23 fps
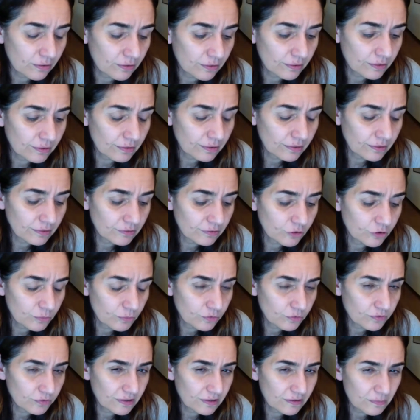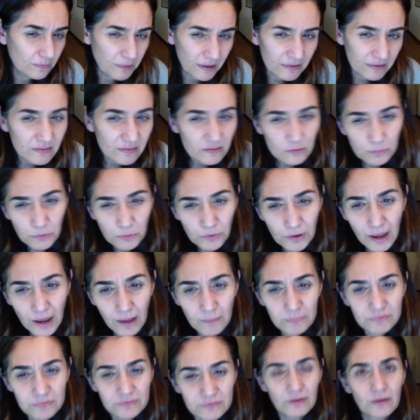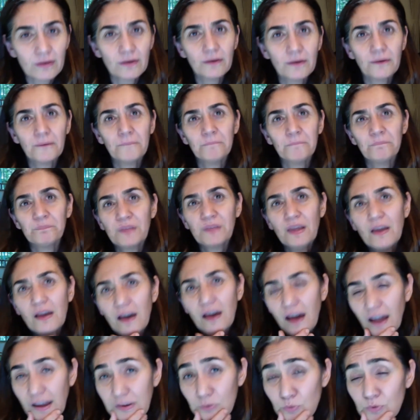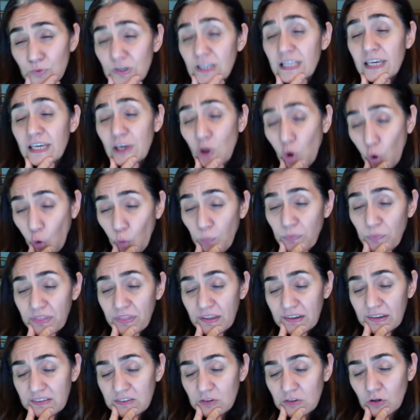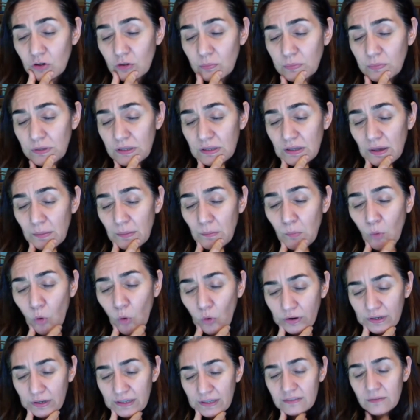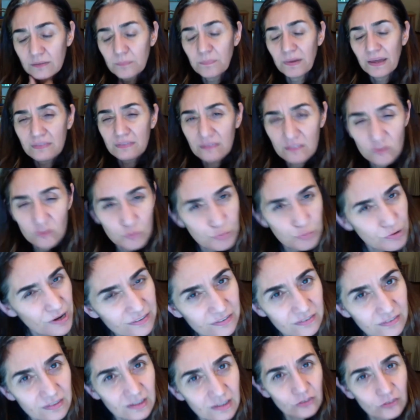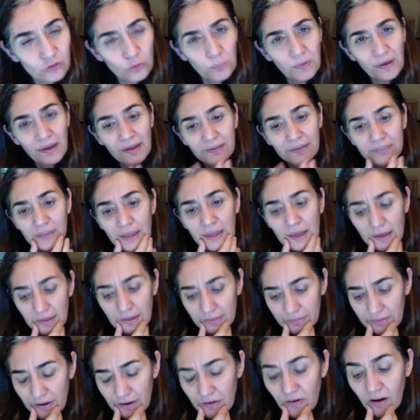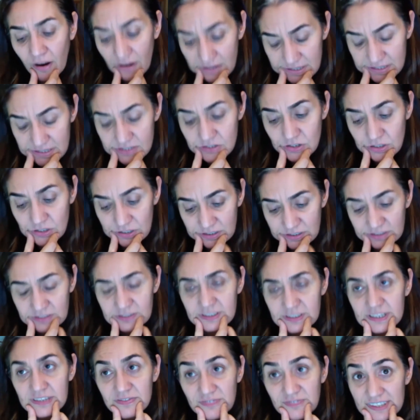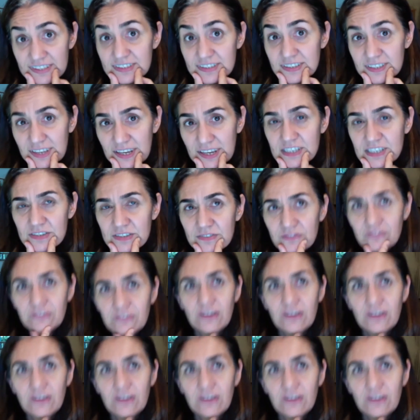in terms of independence, perhaps, I really hope that it's going to be a more independent press in Japan. There are certain investigative